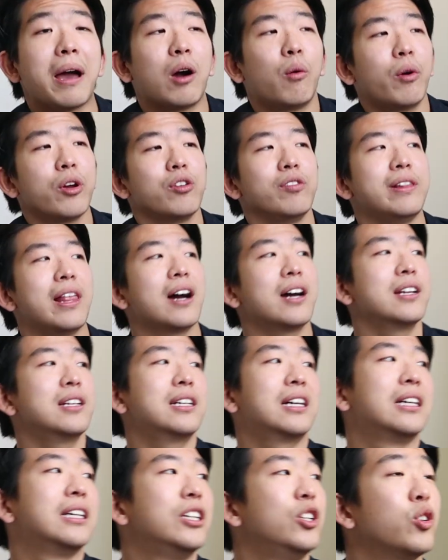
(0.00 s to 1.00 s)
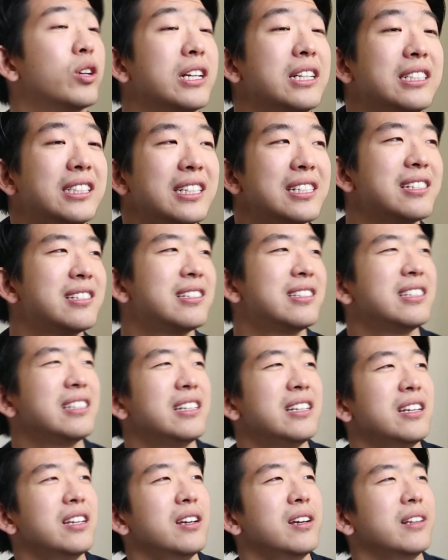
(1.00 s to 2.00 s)
back at what you've done, you can just
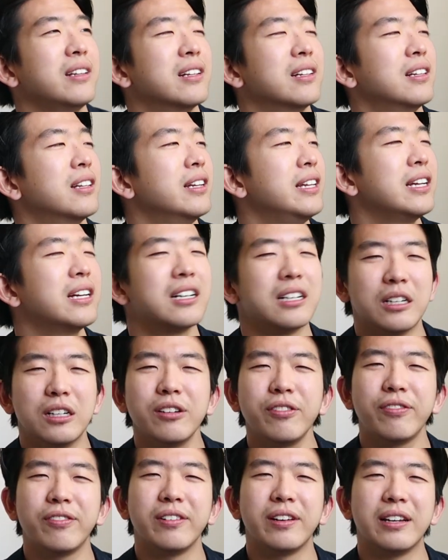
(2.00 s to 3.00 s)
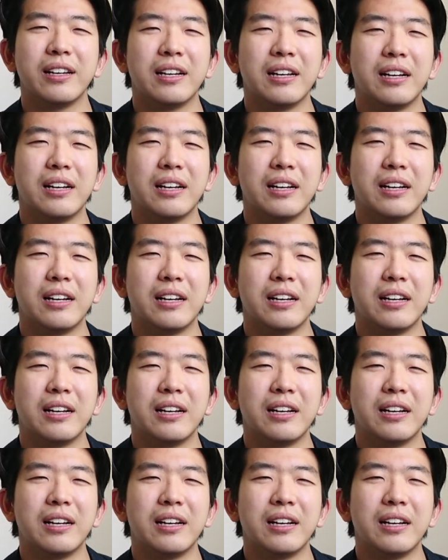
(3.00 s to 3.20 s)
see the learning curve.